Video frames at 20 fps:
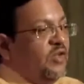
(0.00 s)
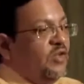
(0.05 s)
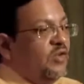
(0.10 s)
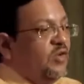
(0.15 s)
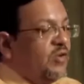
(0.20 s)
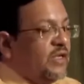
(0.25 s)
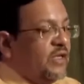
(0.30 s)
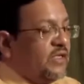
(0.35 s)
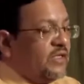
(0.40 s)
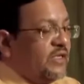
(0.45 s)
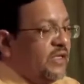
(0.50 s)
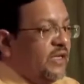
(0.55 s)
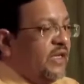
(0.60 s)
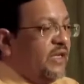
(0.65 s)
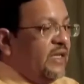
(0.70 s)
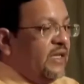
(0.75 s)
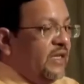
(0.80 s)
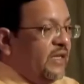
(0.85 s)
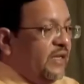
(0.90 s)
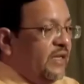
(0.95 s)
you can
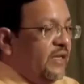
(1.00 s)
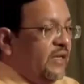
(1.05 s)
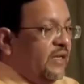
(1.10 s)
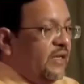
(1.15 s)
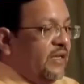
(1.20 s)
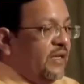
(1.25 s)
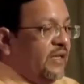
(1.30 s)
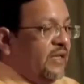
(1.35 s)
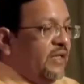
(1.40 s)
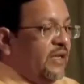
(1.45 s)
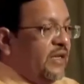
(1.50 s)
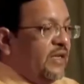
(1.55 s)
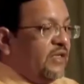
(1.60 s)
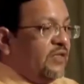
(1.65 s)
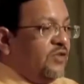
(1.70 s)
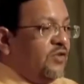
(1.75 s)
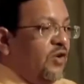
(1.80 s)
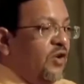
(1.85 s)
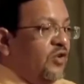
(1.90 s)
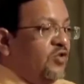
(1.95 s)
see that
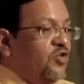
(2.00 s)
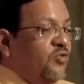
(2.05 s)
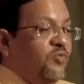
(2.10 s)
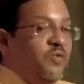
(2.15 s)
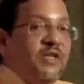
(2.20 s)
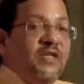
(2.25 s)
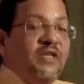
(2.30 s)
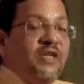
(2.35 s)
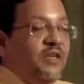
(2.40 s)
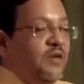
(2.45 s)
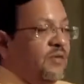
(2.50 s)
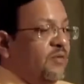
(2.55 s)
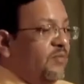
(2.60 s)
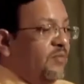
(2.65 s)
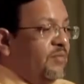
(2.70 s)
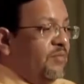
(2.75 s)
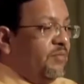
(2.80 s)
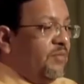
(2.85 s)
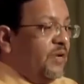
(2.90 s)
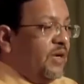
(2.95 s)
is not Jupiter,
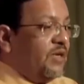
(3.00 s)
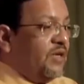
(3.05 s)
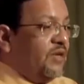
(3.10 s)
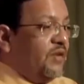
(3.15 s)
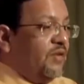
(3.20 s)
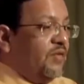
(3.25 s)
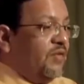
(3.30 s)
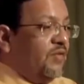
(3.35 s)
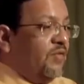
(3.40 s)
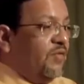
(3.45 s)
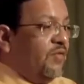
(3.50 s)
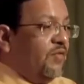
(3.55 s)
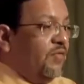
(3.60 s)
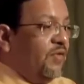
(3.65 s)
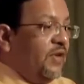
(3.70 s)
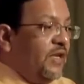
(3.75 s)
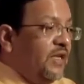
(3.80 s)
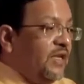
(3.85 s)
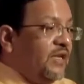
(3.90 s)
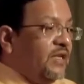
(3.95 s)
but
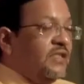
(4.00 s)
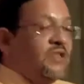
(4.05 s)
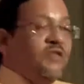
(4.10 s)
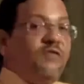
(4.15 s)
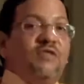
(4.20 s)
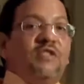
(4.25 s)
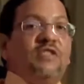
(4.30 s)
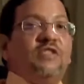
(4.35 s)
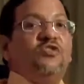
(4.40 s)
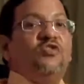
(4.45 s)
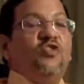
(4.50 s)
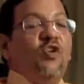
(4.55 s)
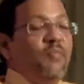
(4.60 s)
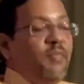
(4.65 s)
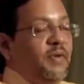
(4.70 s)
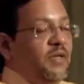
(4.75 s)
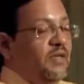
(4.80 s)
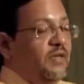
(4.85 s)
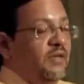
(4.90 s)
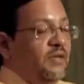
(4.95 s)
Venus which is
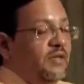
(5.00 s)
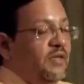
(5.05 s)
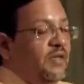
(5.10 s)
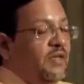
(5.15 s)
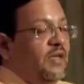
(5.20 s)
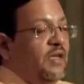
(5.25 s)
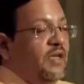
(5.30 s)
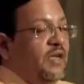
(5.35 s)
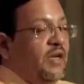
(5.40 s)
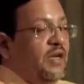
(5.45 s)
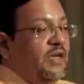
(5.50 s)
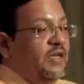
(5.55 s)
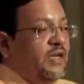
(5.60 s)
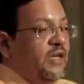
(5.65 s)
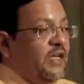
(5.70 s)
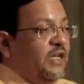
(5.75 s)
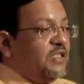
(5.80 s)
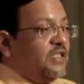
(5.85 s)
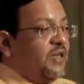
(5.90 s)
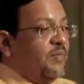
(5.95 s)
topping. It
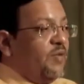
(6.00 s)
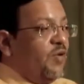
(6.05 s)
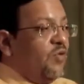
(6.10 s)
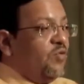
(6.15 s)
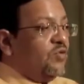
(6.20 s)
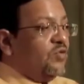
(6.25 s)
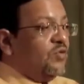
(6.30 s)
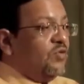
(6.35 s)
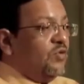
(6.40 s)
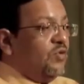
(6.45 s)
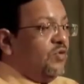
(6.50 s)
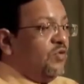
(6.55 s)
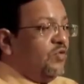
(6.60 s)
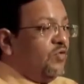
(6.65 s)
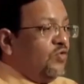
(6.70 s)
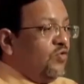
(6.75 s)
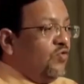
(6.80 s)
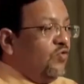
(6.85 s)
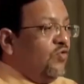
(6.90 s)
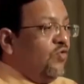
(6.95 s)
takes about
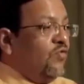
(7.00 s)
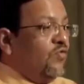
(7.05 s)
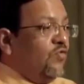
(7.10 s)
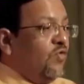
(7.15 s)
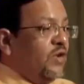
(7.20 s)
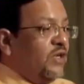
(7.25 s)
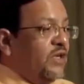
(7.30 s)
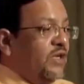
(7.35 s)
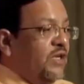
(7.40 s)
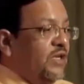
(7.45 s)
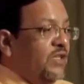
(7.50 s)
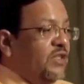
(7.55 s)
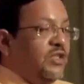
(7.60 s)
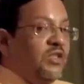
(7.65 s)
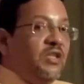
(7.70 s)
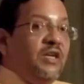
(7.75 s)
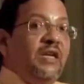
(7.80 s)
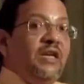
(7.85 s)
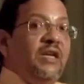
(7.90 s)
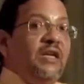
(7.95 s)

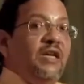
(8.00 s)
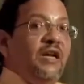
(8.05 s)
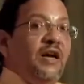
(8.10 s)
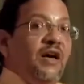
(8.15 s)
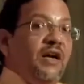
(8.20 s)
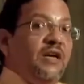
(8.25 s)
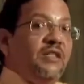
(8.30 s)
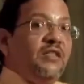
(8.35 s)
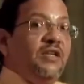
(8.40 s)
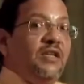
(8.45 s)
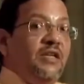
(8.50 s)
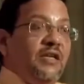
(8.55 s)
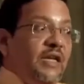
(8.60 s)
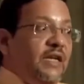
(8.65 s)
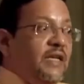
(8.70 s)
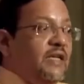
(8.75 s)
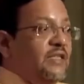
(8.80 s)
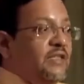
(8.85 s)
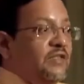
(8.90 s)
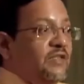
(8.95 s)
243 Earth
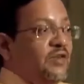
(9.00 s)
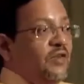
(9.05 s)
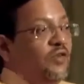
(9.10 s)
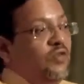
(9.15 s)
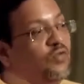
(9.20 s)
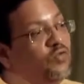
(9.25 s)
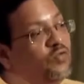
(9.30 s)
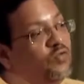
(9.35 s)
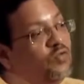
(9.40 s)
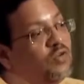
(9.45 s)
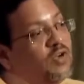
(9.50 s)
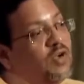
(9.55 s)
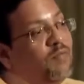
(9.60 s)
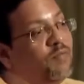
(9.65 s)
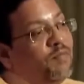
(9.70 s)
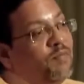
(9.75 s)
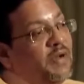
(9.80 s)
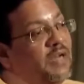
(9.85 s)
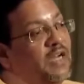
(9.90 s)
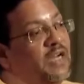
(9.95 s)
days to
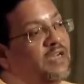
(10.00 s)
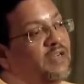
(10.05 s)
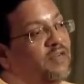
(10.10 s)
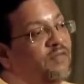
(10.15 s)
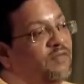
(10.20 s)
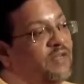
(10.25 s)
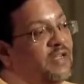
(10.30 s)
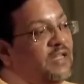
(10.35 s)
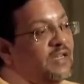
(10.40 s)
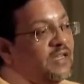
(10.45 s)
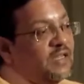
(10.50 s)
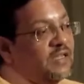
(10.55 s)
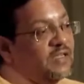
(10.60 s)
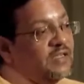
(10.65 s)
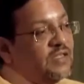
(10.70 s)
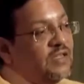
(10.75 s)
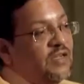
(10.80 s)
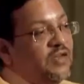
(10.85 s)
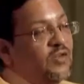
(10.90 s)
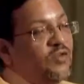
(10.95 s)
complete
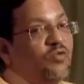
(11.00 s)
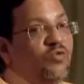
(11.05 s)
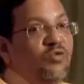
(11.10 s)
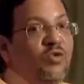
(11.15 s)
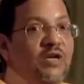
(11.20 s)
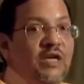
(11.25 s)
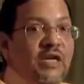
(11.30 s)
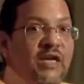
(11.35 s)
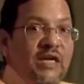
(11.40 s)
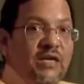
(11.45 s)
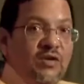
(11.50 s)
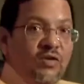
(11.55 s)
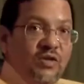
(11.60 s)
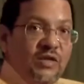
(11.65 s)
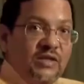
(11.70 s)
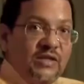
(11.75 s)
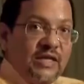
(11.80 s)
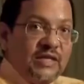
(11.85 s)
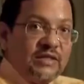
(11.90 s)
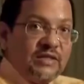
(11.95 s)
Venus to rotate on
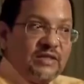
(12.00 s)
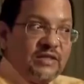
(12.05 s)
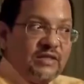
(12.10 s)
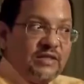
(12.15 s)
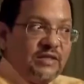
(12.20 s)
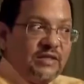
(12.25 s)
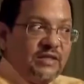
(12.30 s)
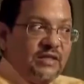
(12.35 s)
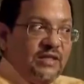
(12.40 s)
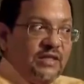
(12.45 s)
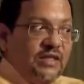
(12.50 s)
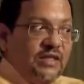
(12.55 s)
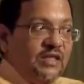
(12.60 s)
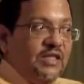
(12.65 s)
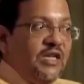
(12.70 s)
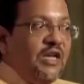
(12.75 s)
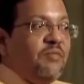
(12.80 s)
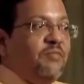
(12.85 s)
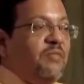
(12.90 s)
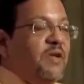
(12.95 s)
its axis.
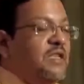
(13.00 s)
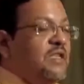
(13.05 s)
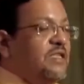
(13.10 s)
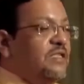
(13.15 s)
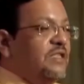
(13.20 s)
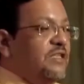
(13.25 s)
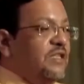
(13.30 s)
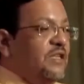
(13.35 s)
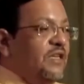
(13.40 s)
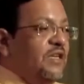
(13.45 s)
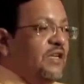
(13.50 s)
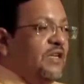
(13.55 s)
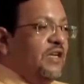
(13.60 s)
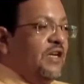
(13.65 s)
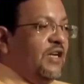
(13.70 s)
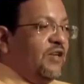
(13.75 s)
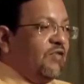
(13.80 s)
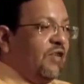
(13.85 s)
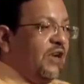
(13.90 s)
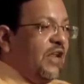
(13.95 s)
That means
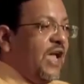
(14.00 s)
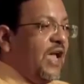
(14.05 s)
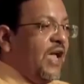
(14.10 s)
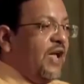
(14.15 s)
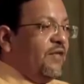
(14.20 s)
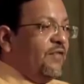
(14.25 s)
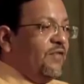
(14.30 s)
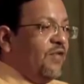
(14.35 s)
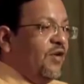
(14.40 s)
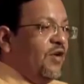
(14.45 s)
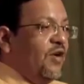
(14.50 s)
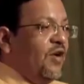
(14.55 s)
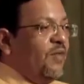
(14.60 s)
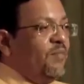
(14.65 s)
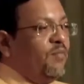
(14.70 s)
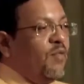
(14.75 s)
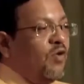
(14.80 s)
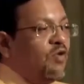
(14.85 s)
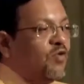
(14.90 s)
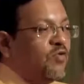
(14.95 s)
it will have
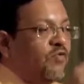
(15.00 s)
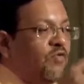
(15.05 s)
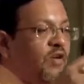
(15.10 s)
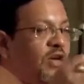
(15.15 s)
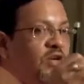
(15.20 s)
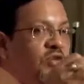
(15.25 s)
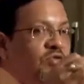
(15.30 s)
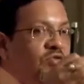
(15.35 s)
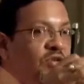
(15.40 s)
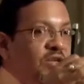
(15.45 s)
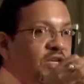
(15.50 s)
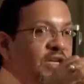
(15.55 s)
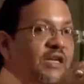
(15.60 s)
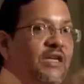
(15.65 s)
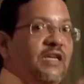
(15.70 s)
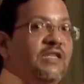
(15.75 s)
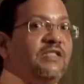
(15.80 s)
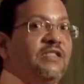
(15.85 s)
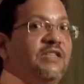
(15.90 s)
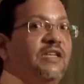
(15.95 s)
about 120
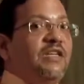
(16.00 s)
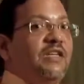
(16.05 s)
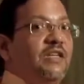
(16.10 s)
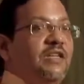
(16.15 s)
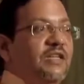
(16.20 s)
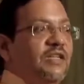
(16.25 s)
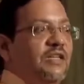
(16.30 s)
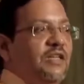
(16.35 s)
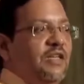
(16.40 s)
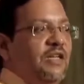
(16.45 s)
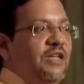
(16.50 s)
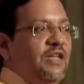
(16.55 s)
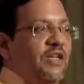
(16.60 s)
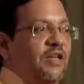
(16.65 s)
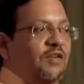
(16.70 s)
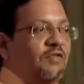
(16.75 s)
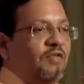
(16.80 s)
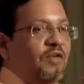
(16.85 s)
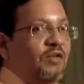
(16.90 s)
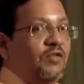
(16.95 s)
days day
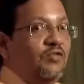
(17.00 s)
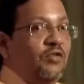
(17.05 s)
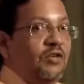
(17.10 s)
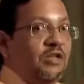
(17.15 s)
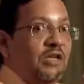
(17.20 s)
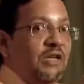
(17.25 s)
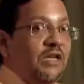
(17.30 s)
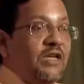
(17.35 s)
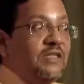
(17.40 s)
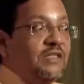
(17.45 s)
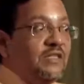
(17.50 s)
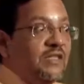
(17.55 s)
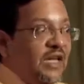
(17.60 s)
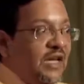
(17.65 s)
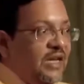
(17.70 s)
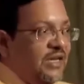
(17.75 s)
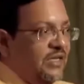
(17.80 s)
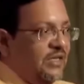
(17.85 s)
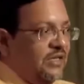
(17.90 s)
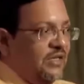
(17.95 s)
and 120 days
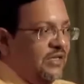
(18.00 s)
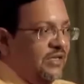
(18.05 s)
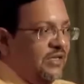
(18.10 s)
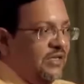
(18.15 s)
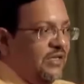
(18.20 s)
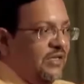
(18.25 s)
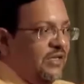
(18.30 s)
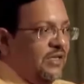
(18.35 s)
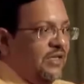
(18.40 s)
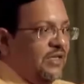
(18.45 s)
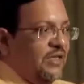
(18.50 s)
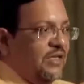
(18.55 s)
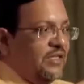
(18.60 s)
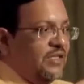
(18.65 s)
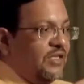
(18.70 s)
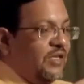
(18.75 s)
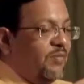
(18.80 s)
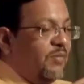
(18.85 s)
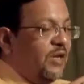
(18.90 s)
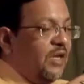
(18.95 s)
night.
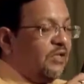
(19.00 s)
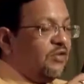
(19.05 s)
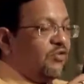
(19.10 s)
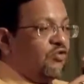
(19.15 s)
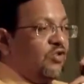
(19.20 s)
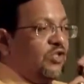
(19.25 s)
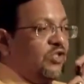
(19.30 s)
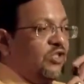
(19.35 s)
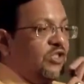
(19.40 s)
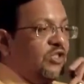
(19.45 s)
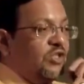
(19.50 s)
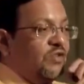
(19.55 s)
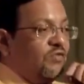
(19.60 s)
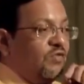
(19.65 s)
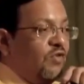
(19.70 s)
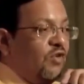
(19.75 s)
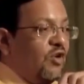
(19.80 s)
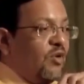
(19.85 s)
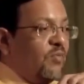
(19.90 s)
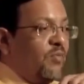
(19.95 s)
Similar is the situation
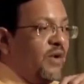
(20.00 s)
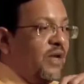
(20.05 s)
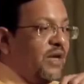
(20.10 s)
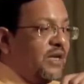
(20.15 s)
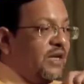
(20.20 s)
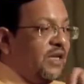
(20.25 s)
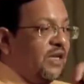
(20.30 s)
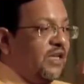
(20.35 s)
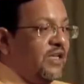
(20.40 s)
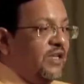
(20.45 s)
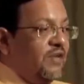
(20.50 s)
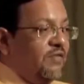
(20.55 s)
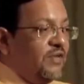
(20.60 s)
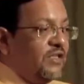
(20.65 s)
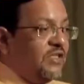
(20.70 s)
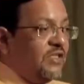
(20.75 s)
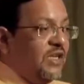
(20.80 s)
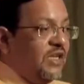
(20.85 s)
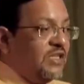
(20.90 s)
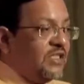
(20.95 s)
for Mercury,
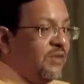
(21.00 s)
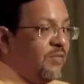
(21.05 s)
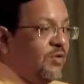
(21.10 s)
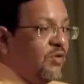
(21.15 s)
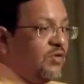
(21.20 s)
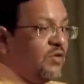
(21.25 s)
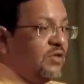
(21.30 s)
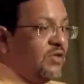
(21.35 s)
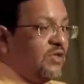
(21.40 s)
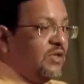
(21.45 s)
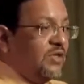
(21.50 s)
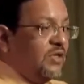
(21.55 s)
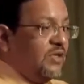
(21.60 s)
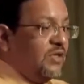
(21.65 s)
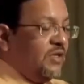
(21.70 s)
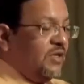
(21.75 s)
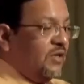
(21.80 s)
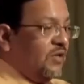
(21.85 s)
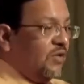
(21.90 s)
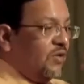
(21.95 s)
which takes about
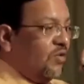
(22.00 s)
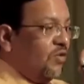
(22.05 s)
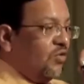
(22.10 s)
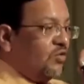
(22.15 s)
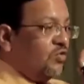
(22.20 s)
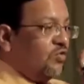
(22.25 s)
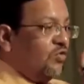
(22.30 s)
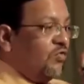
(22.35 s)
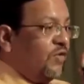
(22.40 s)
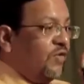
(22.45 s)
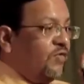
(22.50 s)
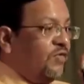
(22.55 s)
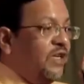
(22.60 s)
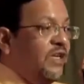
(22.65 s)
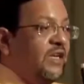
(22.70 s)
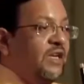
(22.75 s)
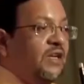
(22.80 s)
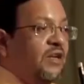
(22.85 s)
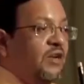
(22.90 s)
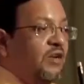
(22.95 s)
close to
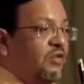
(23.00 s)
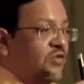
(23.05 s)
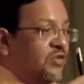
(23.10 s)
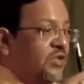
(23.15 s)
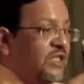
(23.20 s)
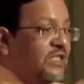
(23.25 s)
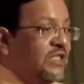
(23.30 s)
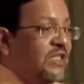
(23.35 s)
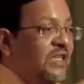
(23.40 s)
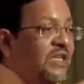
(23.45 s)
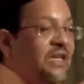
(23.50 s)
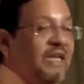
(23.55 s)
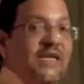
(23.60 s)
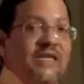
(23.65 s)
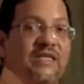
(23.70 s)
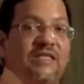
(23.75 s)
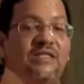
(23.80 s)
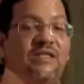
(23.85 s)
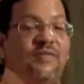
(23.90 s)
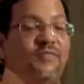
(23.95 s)
50 or 60
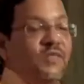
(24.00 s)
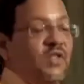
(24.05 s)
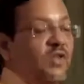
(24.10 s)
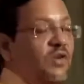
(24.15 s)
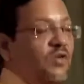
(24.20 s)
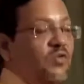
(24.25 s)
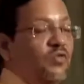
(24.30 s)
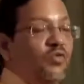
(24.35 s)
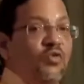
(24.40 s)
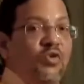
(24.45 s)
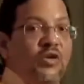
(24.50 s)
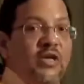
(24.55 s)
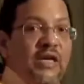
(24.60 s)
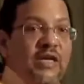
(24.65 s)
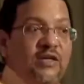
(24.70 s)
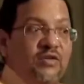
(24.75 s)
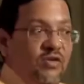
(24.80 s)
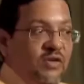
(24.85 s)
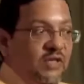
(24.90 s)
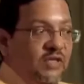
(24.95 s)
days to
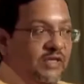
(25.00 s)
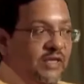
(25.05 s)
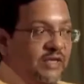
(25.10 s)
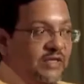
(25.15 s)
rotate on its